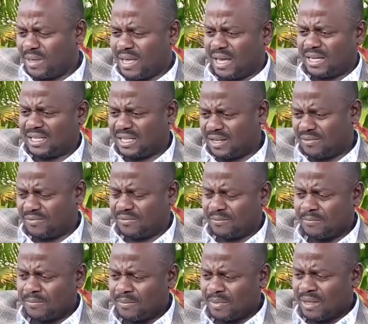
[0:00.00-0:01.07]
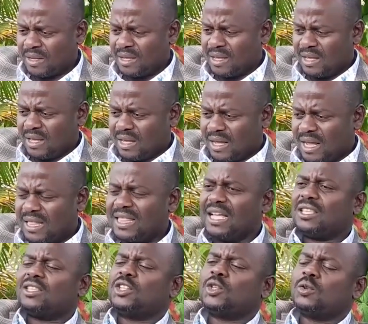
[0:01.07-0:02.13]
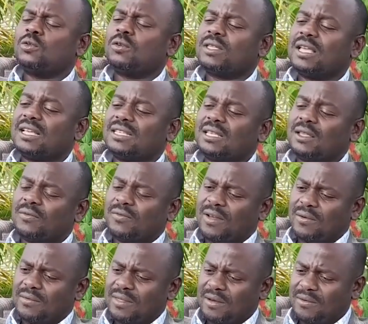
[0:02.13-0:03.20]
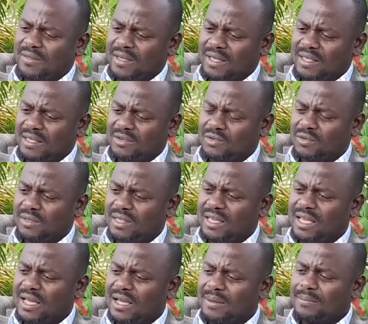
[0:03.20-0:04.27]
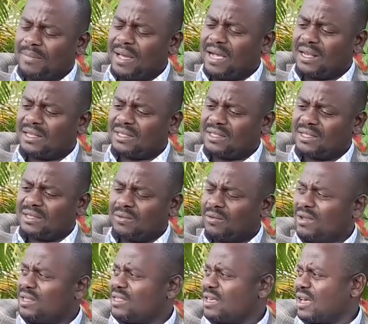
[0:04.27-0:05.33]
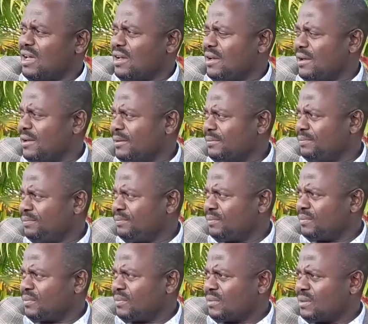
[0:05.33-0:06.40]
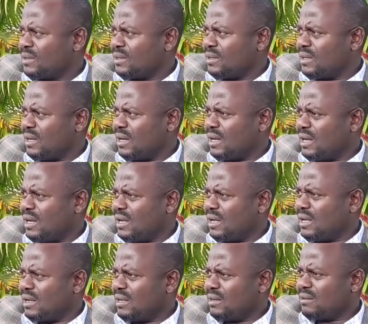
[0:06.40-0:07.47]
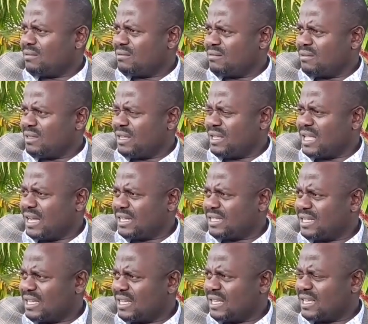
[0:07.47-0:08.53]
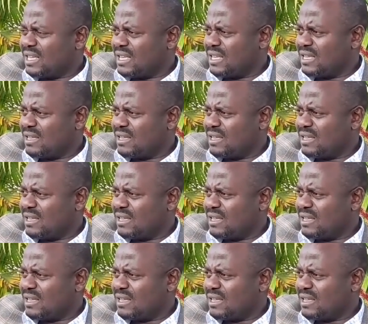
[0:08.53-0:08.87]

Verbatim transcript: be active. And that should not exceed five thousand. So there are banks which are uh, deducting